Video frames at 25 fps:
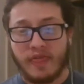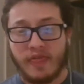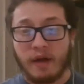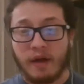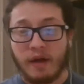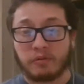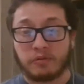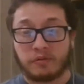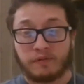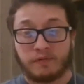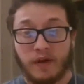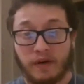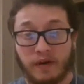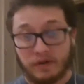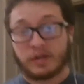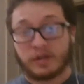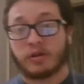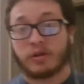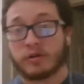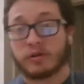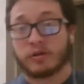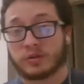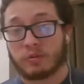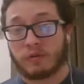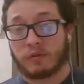That was
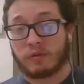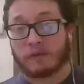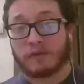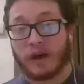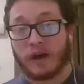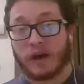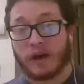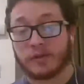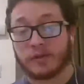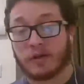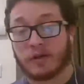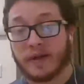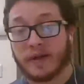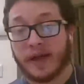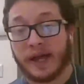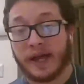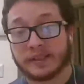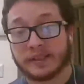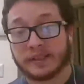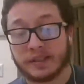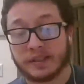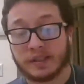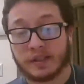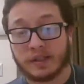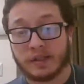very close to a 5-star
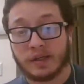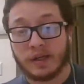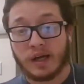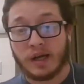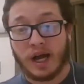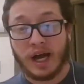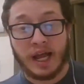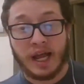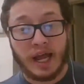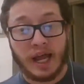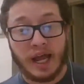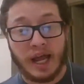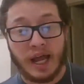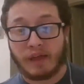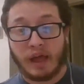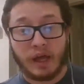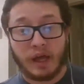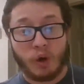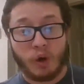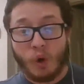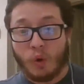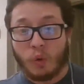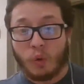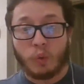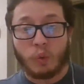match. I had
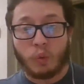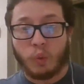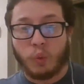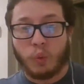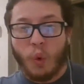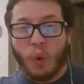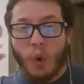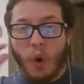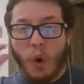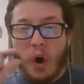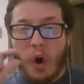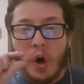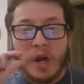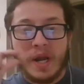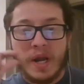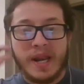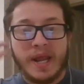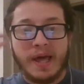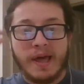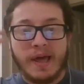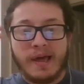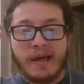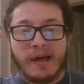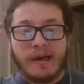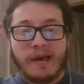like
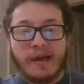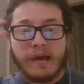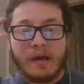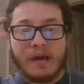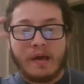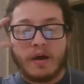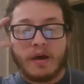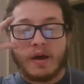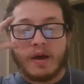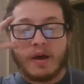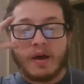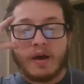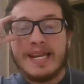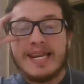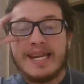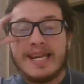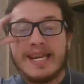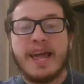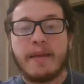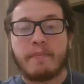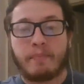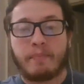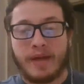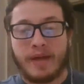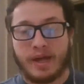one
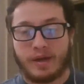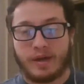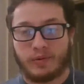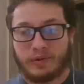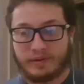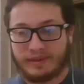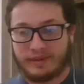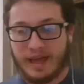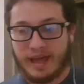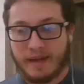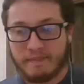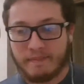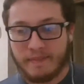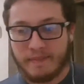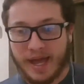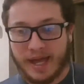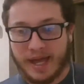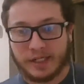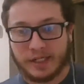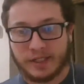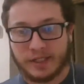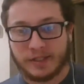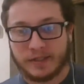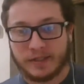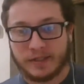nitpick with that
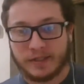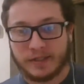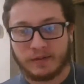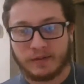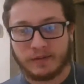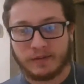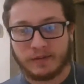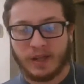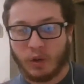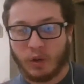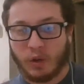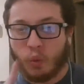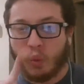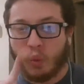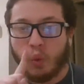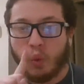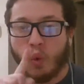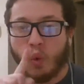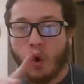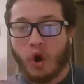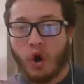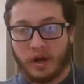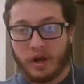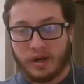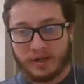match, like
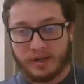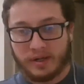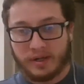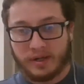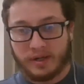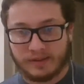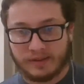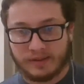one.